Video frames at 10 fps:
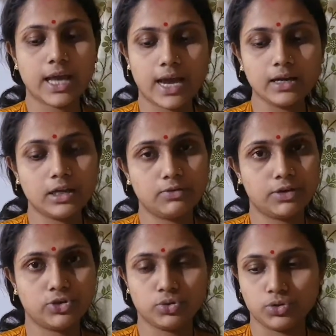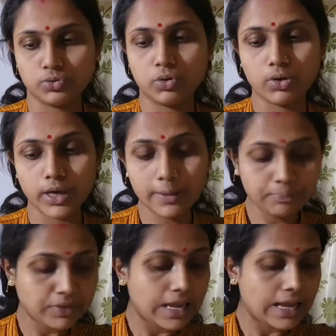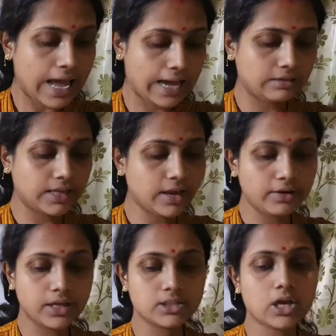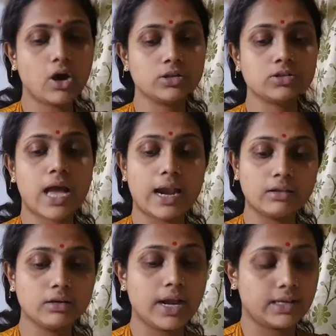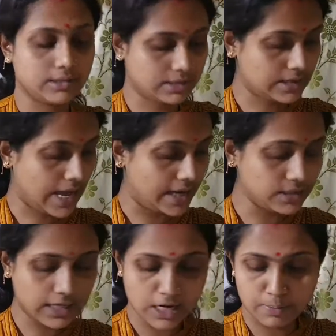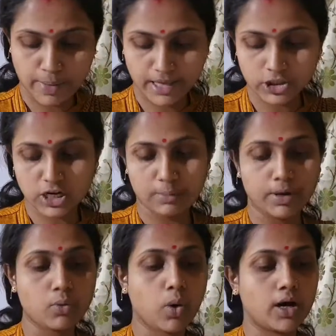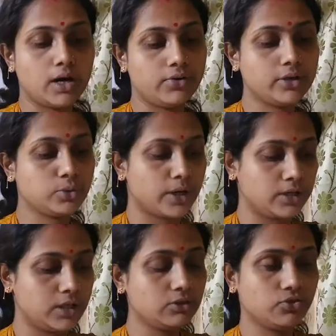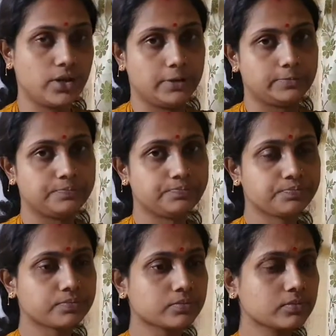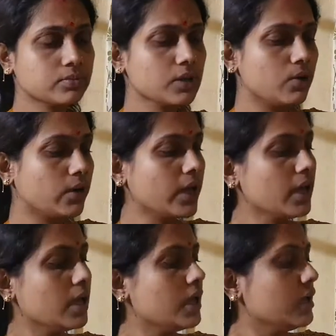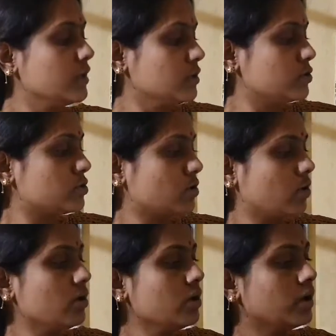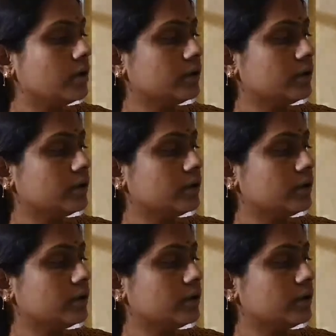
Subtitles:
and give it to you. Okay, and there is also another exercise in page number 123. Okay, so